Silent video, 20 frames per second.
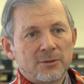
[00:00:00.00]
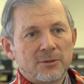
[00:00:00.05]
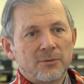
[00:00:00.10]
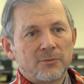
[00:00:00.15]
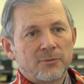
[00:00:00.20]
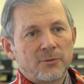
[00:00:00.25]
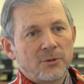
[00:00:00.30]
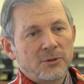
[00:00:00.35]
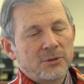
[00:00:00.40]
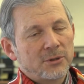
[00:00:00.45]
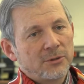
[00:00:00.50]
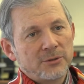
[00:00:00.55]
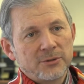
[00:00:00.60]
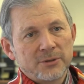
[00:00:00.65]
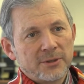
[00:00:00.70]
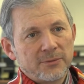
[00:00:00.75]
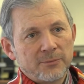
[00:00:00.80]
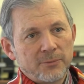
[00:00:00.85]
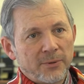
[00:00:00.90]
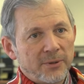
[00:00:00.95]
Of course,
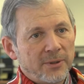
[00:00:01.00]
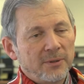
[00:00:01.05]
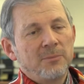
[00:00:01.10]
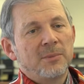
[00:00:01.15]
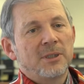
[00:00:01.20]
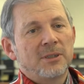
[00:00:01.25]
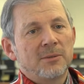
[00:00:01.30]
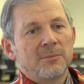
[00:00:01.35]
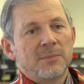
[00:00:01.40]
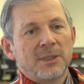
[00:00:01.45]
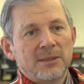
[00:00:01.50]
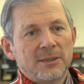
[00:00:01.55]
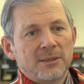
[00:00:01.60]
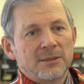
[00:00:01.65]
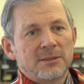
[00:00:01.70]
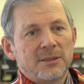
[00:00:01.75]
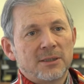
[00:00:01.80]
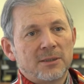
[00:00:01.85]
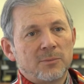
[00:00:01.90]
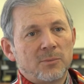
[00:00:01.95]
also within
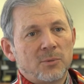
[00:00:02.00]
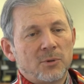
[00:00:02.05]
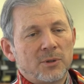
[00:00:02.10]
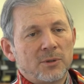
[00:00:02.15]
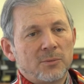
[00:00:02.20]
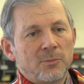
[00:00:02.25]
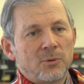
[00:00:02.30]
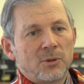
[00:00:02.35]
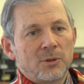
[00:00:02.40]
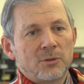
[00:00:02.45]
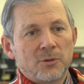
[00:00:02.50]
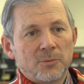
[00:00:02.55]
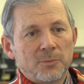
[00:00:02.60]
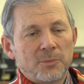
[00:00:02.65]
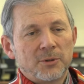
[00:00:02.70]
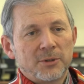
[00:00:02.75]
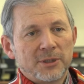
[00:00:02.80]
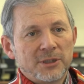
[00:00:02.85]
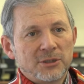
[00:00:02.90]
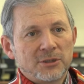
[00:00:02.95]
mathematics, there are more and more
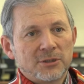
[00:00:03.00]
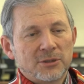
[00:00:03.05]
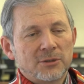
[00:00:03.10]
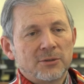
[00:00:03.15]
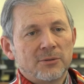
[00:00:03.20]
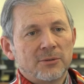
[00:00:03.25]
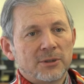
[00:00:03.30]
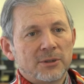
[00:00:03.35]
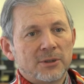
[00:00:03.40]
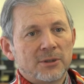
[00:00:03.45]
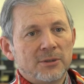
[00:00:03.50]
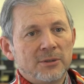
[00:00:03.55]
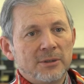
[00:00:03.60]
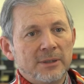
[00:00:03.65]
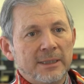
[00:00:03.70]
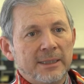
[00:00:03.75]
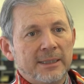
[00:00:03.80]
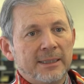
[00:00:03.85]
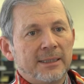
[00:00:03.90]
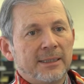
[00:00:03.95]
cooperations going on
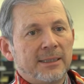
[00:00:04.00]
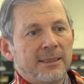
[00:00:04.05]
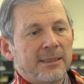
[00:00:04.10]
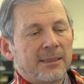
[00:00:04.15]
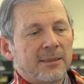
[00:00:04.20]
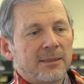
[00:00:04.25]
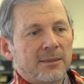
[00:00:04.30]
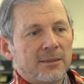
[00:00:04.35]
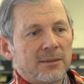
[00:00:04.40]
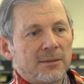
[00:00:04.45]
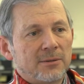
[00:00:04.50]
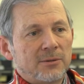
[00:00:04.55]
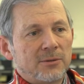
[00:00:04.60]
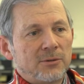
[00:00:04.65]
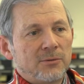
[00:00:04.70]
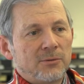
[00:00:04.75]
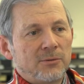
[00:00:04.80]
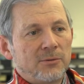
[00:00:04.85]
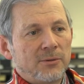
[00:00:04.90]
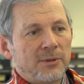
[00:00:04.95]
uh,
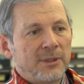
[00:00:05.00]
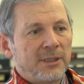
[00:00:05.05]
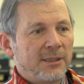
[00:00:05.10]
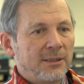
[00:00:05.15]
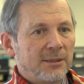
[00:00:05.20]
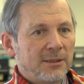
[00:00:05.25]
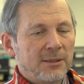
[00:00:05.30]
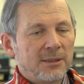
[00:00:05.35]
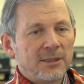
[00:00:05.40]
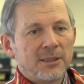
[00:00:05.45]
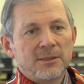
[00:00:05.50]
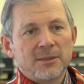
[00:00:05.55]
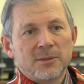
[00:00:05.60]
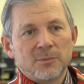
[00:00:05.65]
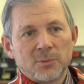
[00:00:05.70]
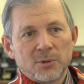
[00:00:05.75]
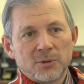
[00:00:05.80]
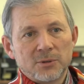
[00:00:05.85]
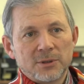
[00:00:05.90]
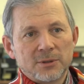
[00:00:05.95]
due to the internet
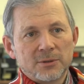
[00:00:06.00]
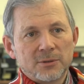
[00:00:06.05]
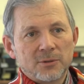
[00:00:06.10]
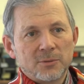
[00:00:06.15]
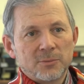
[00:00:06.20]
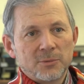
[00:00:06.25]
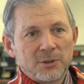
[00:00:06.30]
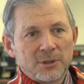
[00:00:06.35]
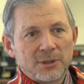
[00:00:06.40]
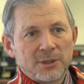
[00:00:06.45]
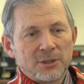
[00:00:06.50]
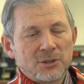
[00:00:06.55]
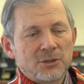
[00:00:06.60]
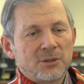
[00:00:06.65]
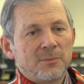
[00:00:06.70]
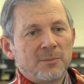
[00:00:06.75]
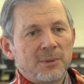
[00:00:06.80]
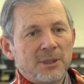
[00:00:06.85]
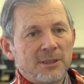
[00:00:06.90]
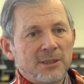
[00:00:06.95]
and modern
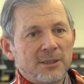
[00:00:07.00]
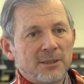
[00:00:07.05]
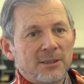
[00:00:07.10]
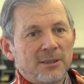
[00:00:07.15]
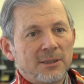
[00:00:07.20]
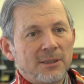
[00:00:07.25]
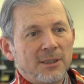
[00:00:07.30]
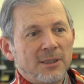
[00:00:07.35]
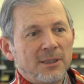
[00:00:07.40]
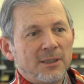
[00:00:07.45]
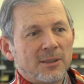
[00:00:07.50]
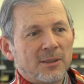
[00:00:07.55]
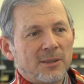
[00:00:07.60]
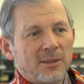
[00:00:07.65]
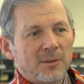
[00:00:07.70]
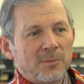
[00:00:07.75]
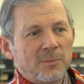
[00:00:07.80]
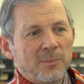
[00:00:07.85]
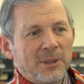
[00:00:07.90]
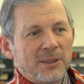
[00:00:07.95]
communication media,
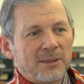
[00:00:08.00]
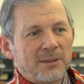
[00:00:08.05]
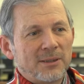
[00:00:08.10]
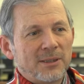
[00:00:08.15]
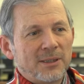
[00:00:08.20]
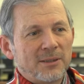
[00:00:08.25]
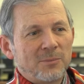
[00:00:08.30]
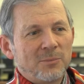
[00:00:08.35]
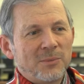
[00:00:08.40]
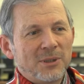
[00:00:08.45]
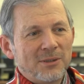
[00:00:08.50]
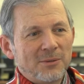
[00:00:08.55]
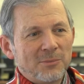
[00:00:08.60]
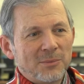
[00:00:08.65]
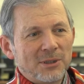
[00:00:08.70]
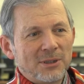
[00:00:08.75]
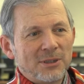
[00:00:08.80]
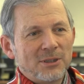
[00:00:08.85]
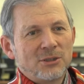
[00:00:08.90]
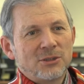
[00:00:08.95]
uh, but that
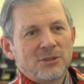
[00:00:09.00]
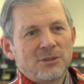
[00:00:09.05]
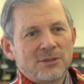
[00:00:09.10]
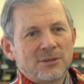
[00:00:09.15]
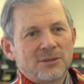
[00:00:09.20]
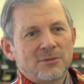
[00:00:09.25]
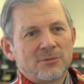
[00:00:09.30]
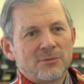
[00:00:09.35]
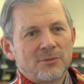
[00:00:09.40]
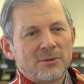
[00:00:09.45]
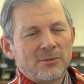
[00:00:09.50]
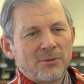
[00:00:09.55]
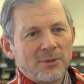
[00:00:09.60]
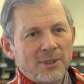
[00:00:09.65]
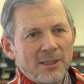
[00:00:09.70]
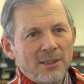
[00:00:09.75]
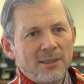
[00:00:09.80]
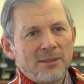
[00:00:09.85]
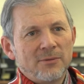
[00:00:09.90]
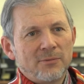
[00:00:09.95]
mathematicians
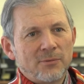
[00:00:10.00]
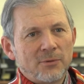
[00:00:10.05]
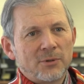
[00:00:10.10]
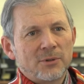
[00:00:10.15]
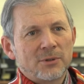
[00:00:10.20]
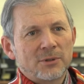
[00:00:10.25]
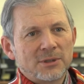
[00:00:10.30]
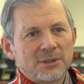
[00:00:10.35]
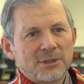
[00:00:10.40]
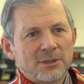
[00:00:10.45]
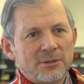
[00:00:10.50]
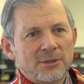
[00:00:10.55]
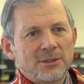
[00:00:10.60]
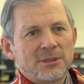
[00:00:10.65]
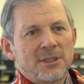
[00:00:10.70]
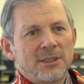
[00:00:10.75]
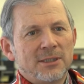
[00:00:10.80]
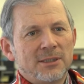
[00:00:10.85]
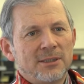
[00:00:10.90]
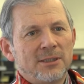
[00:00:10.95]
really work
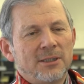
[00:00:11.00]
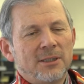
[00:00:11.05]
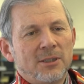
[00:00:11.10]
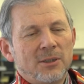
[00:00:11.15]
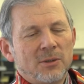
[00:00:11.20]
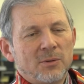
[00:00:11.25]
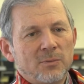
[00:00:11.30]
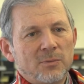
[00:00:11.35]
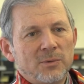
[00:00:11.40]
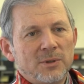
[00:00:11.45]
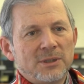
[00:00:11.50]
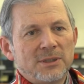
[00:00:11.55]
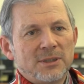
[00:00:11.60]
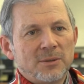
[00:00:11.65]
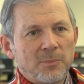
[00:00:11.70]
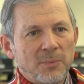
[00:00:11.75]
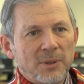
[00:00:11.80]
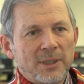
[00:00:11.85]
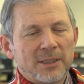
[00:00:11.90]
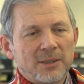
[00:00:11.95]
seriously with
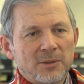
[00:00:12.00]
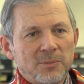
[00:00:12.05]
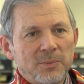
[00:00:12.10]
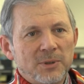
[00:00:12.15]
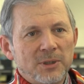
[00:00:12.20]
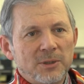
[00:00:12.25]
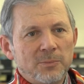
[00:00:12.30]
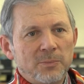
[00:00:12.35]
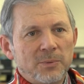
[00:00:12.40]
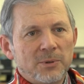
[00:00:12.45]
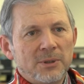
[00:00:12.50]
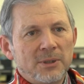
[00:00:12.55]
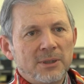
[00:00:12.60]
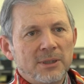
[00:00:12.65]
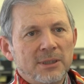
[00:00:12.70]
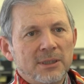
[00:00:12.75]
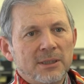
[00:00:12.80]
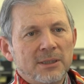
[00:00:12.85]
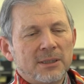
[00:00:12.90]
applied people